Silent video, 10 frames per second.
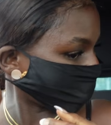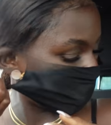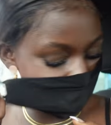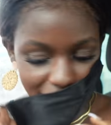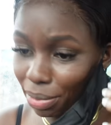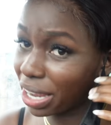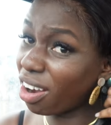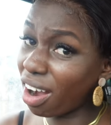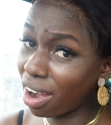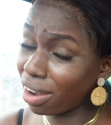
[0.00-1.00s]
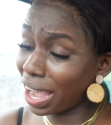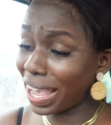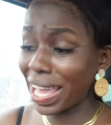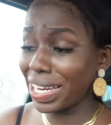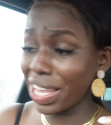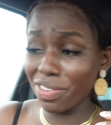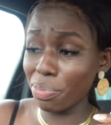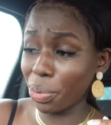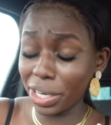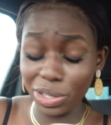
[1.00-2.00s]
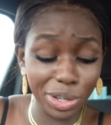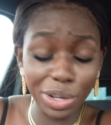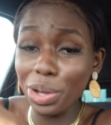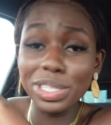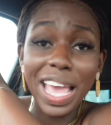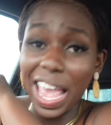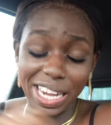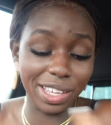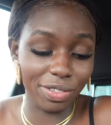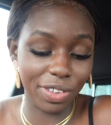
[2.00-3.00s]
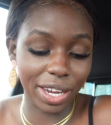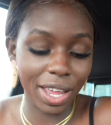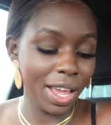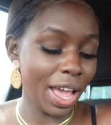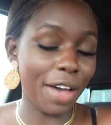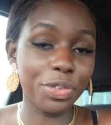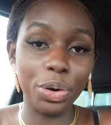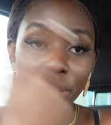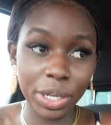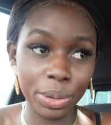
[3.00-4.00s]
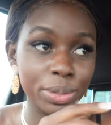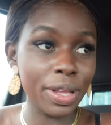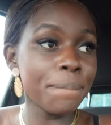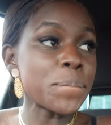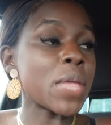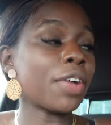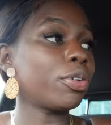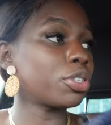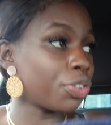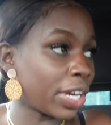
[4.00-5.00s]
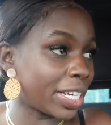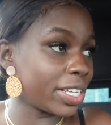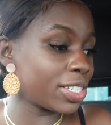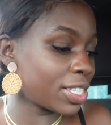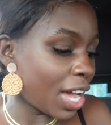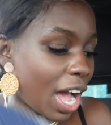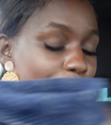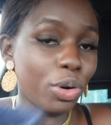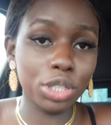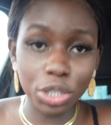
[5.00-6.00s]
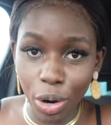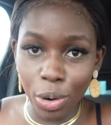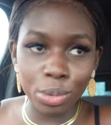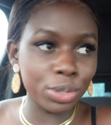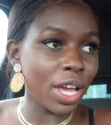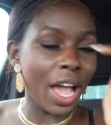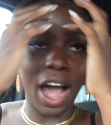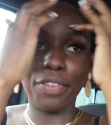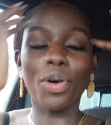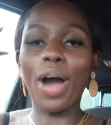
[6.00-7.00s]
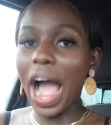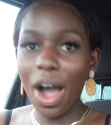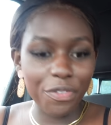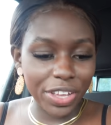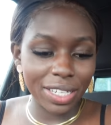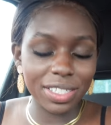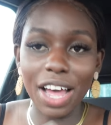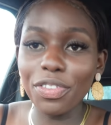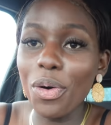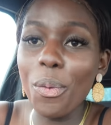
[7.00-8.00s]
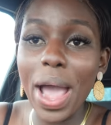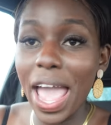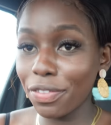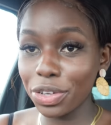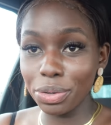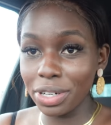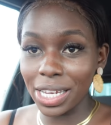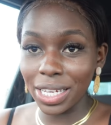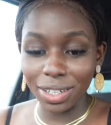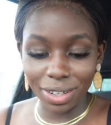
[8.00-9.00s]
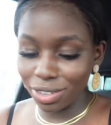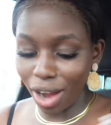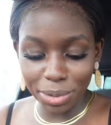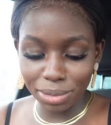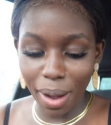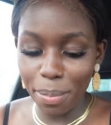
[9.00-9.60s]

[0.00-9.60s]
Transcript: Listen, my car, at any given point, you could go to any event. I've got heels, I've got trainers, I've got shawls, I've got outfits, I've got whatever you need. Come to my